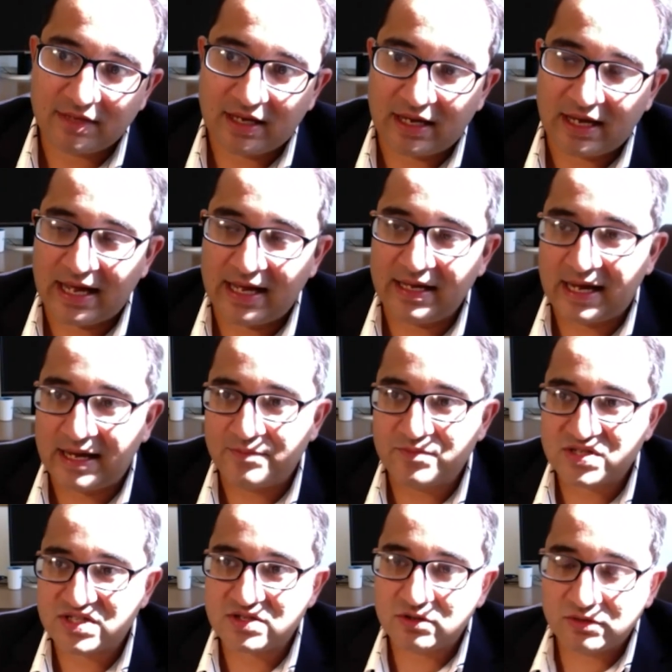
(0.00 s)
I'm
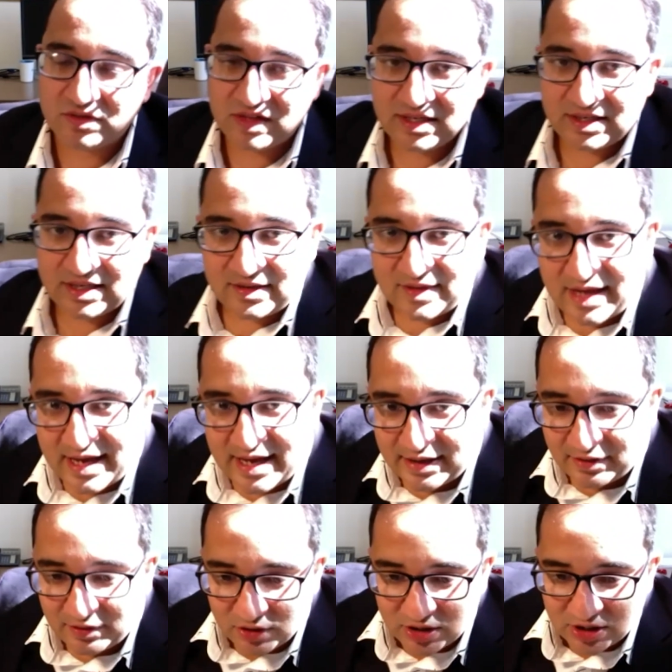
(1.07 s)
still thinking that,
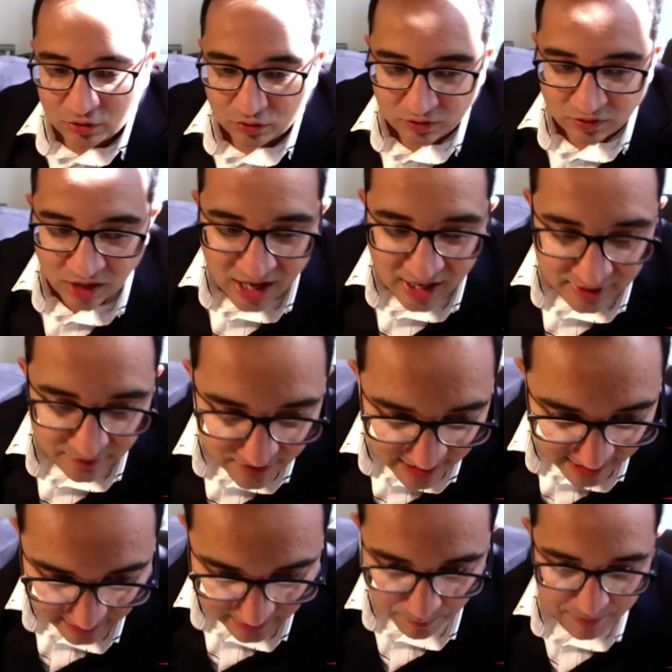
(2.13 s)
a lot of
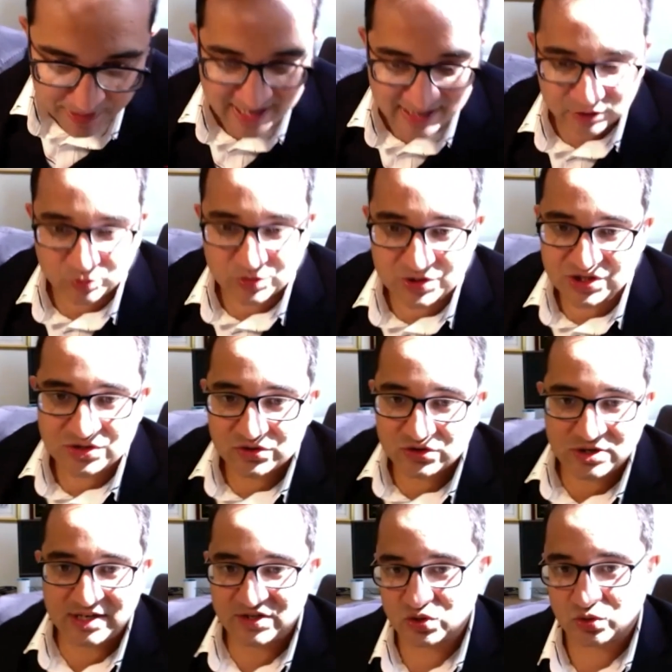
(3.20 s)
that impact we're still
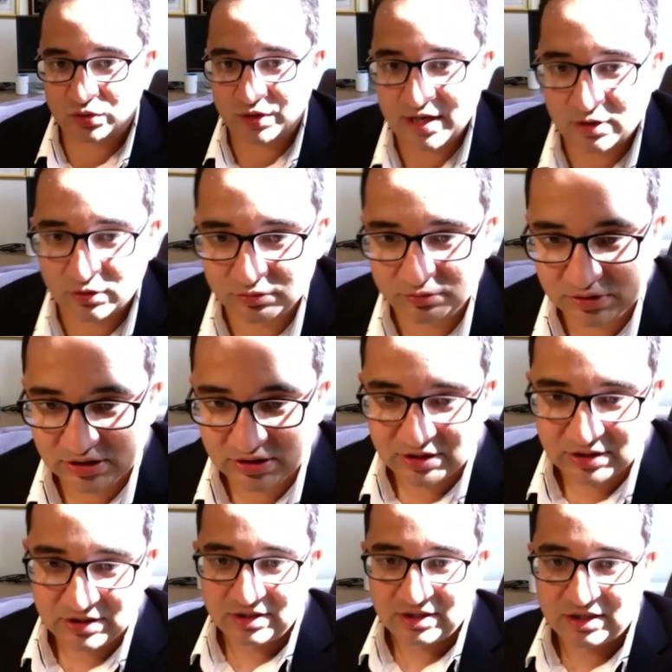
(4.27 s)
trying to sort out.
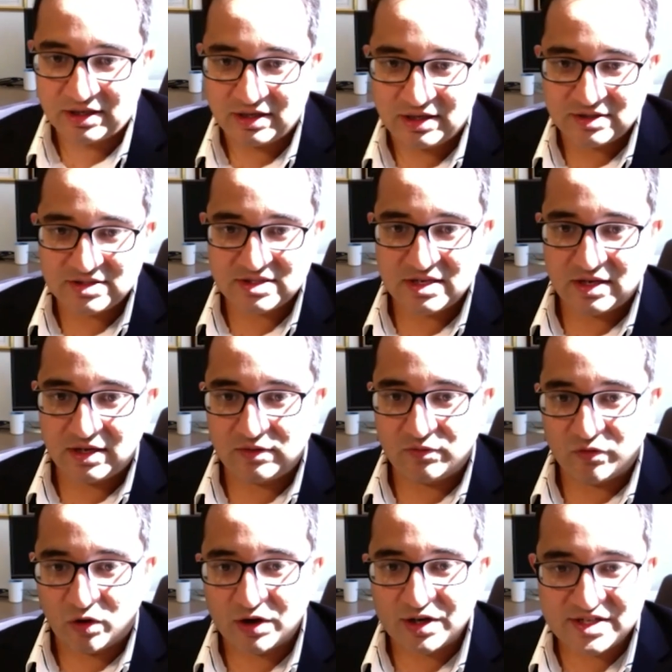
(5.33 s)

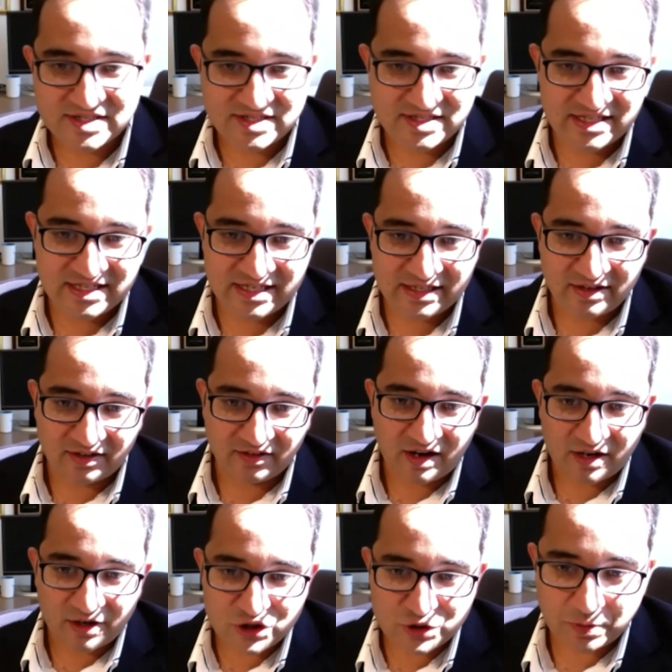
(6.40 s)
We've already seen a
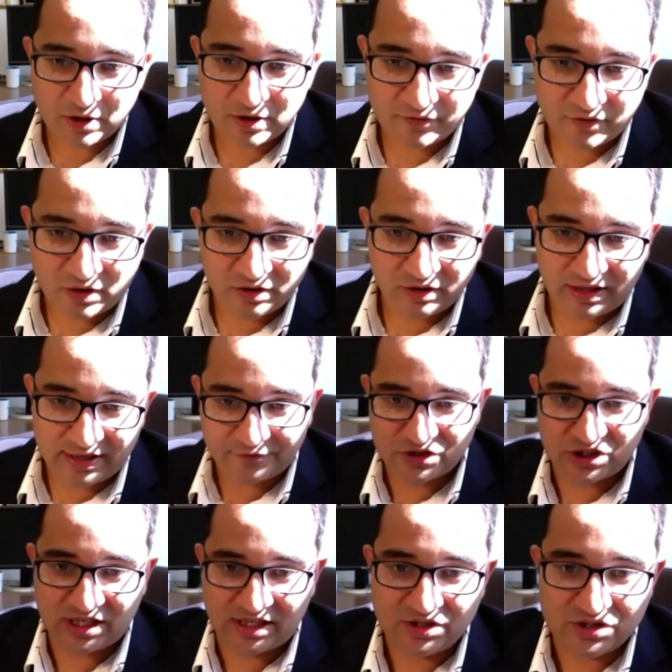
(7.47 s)
large part of our life
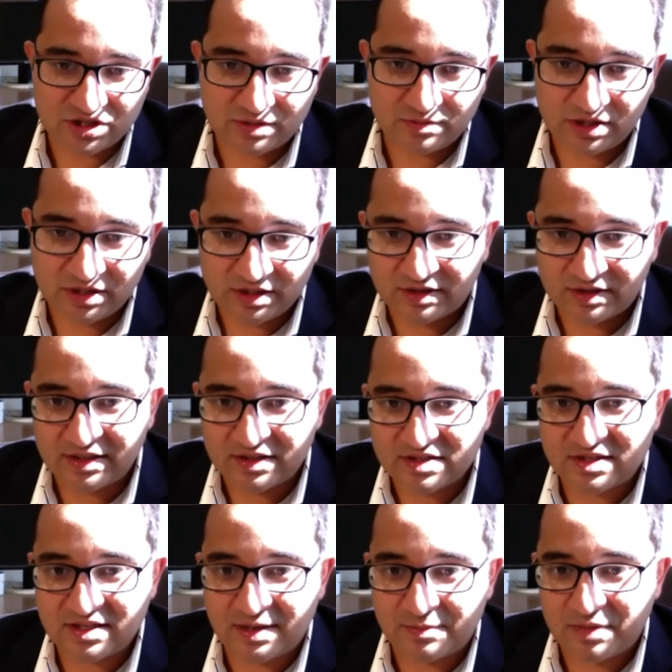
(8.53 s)
changed. I mean, I think
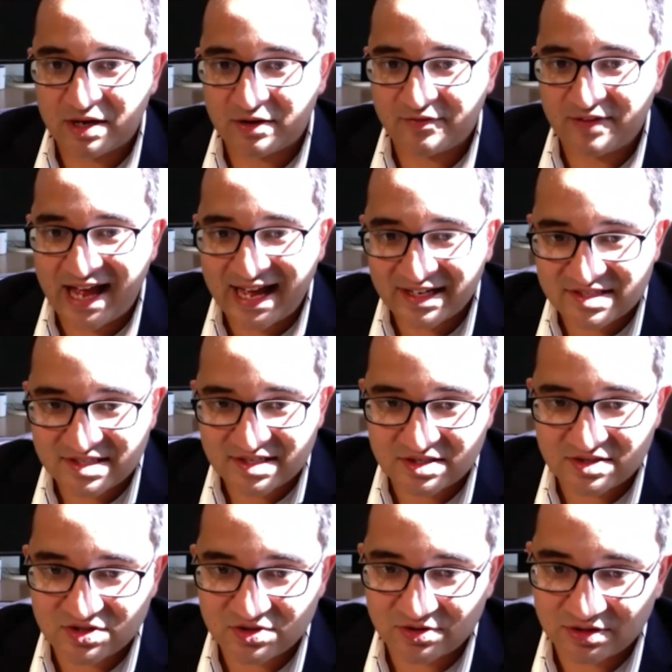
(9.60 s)
the amount of access to
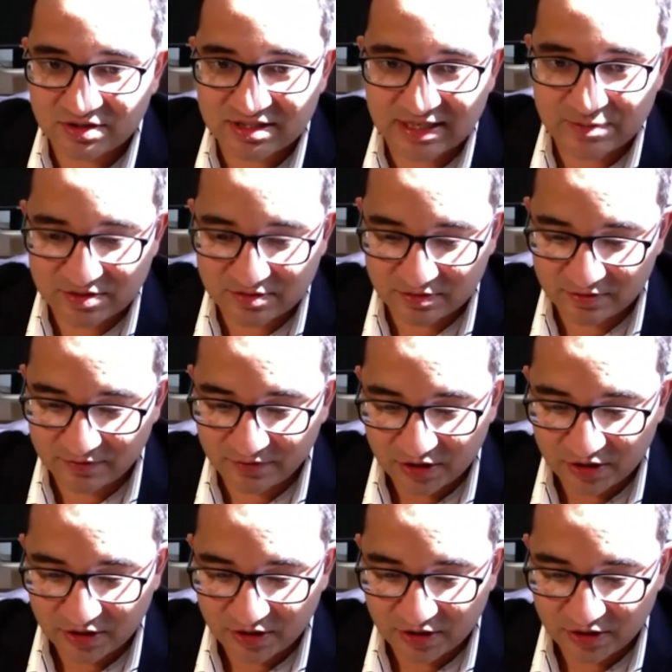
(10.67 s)
certain types of